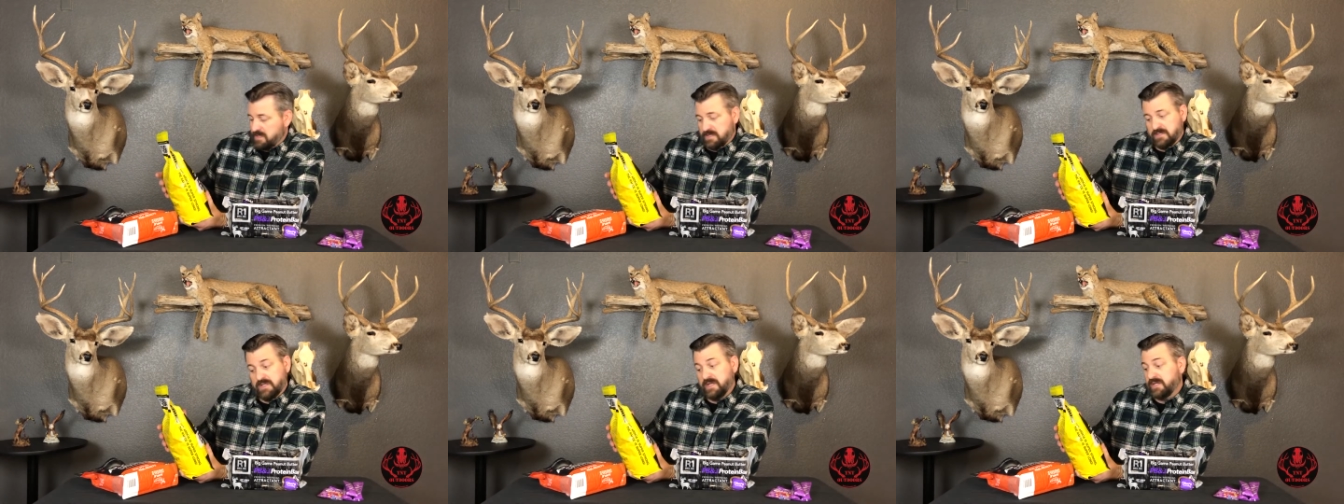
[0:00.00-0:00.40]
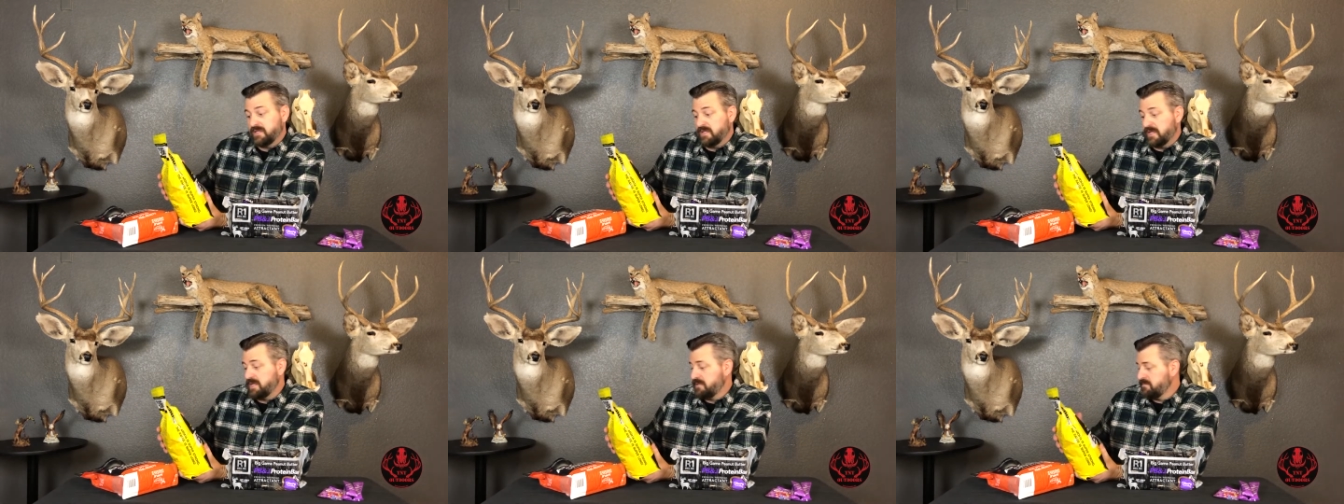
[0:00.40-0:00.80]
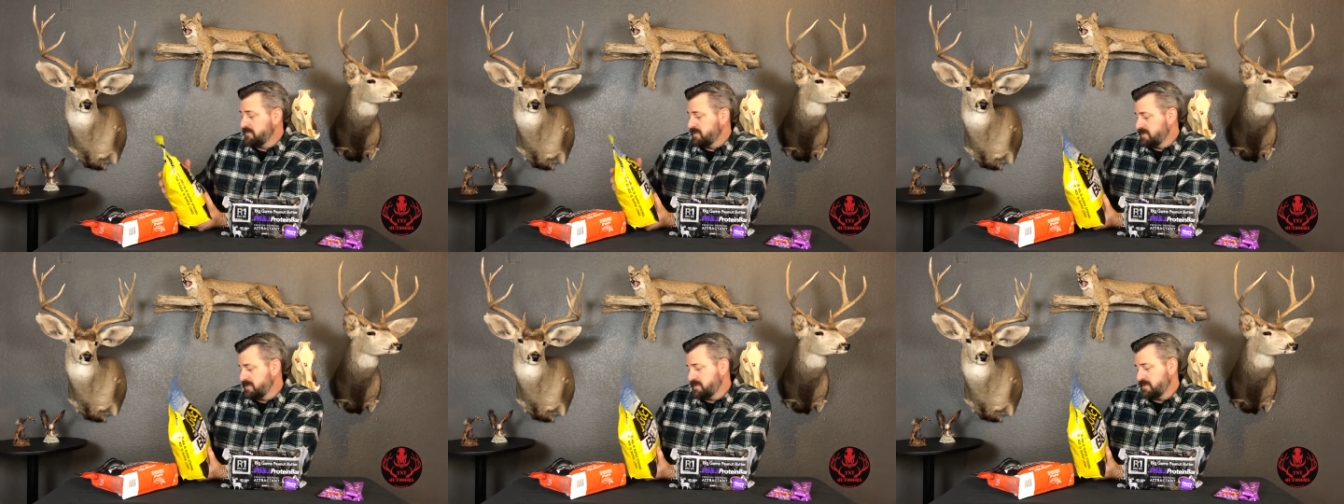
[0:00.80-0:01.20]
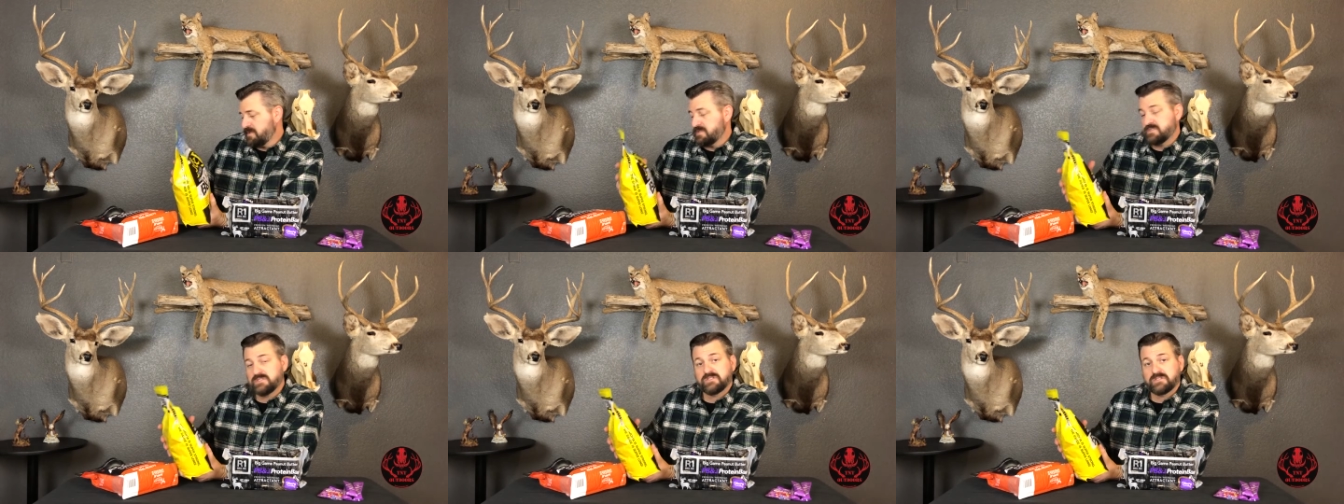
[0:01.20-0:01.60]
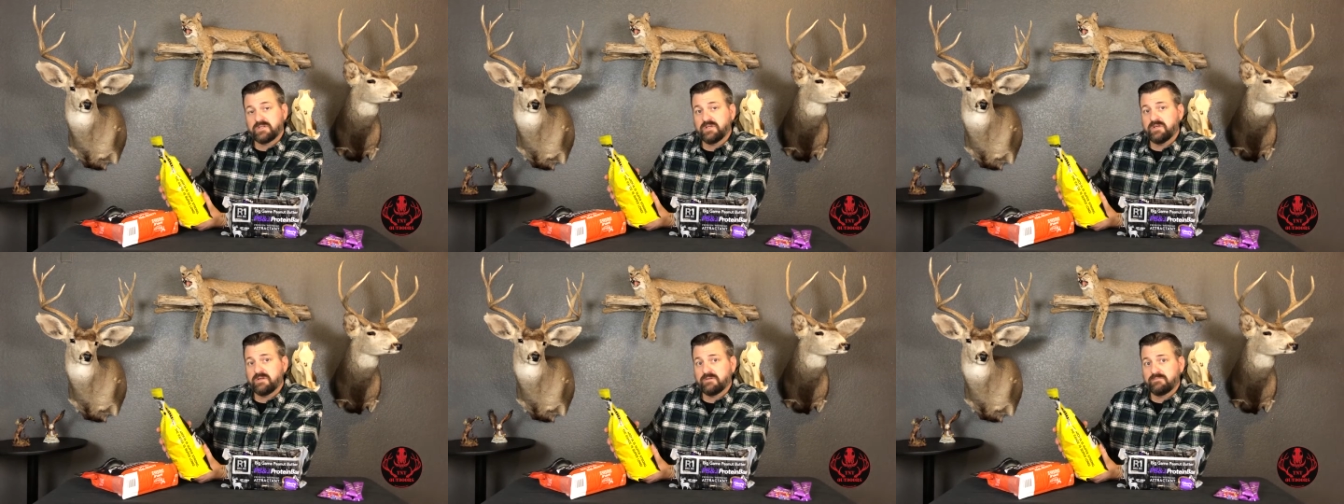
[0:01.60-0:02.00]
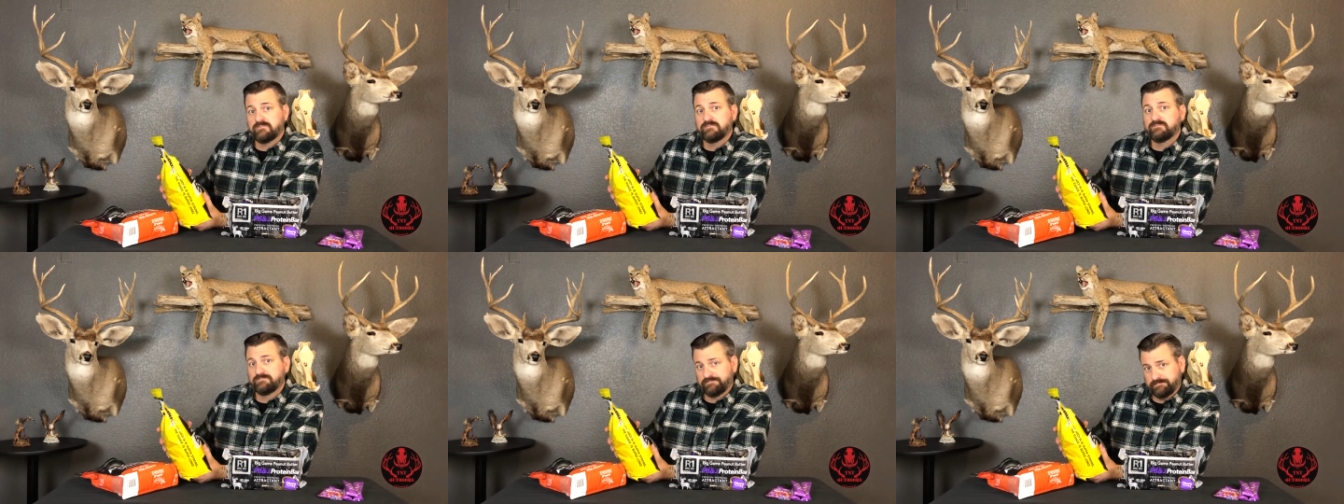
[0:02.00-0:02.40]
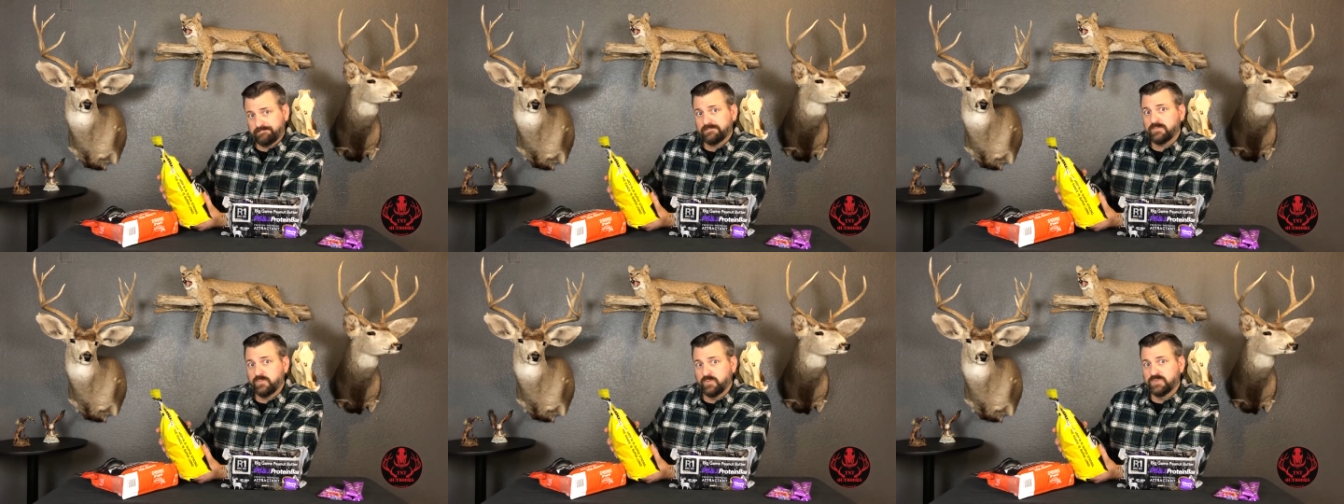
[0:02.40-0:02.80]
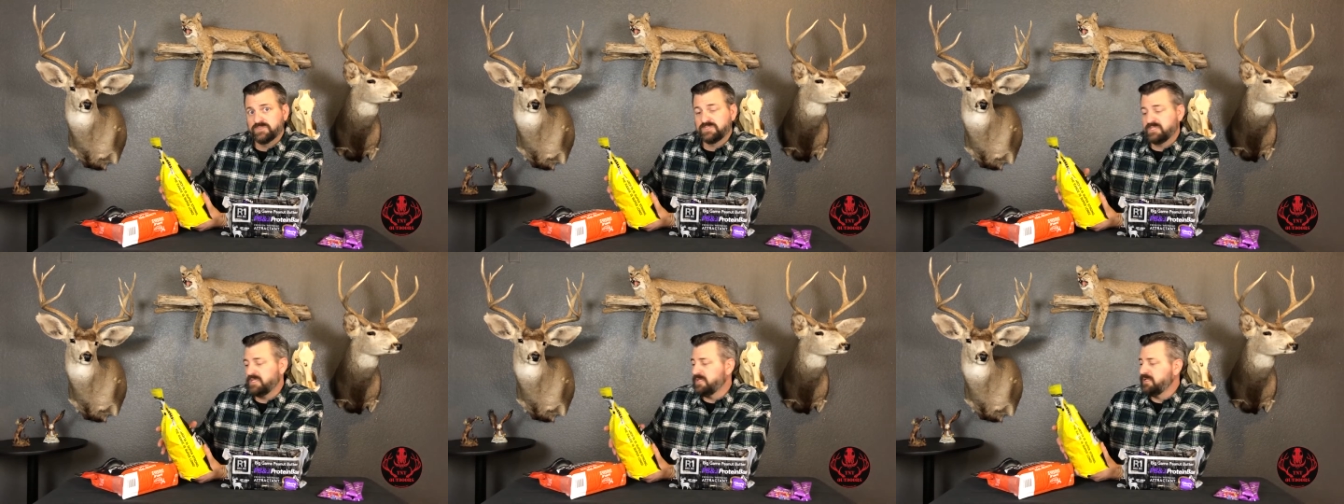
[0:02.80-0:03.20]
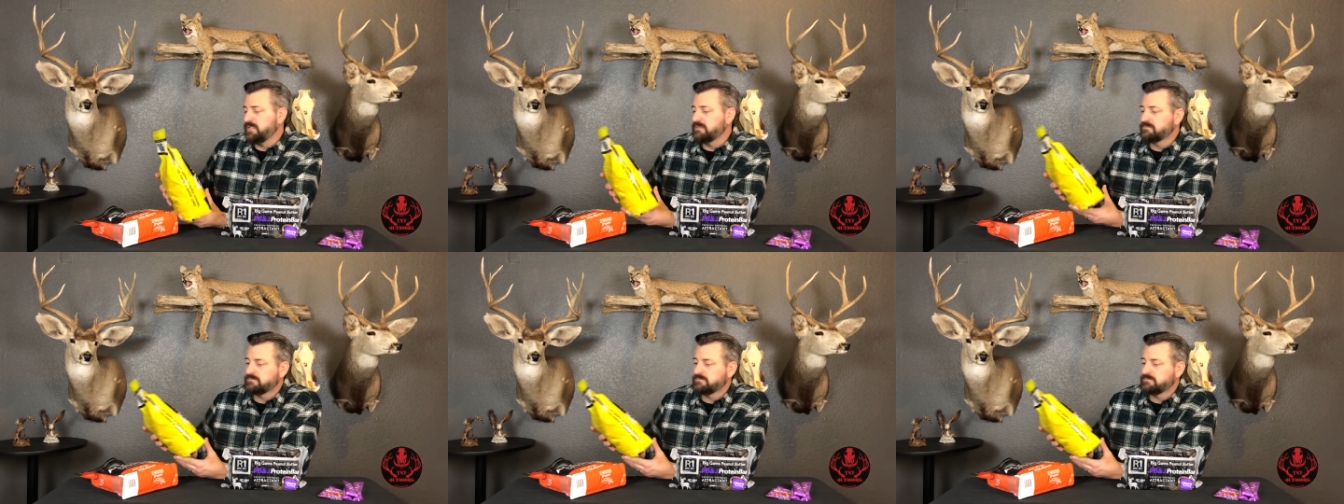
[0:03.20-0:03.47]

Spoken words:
they claim this is good. We'll see.